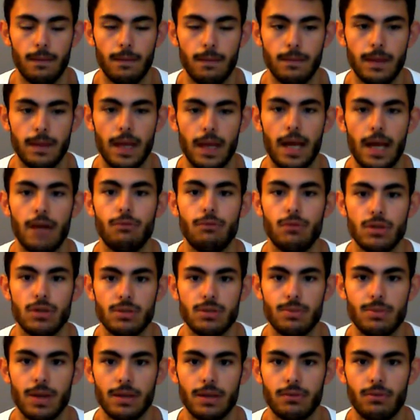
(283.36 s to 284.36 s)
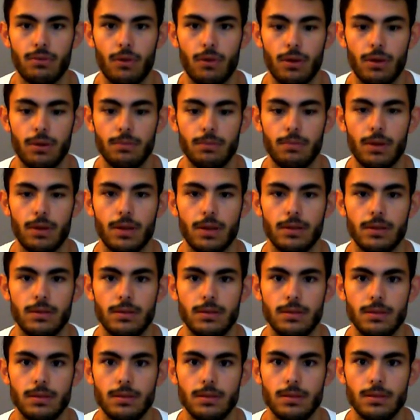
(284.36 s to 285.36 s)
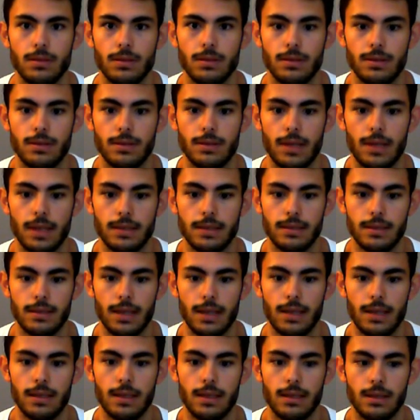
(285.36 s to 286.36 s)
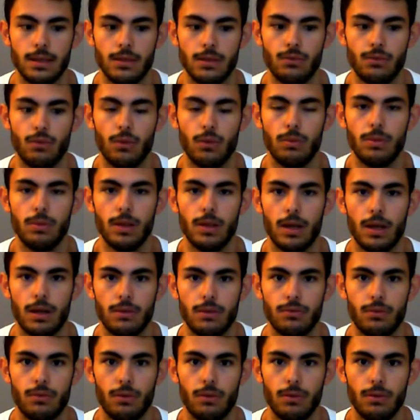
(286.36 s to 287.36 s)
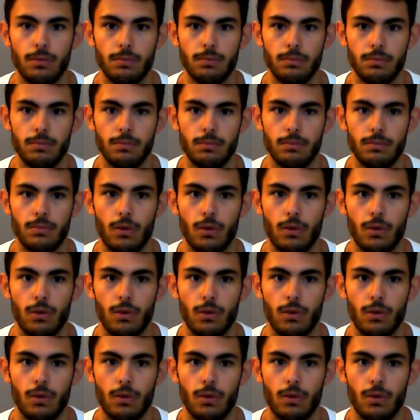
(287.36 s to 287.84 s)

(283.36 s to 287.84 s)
they have respect for him, but they say that it will be hard for him,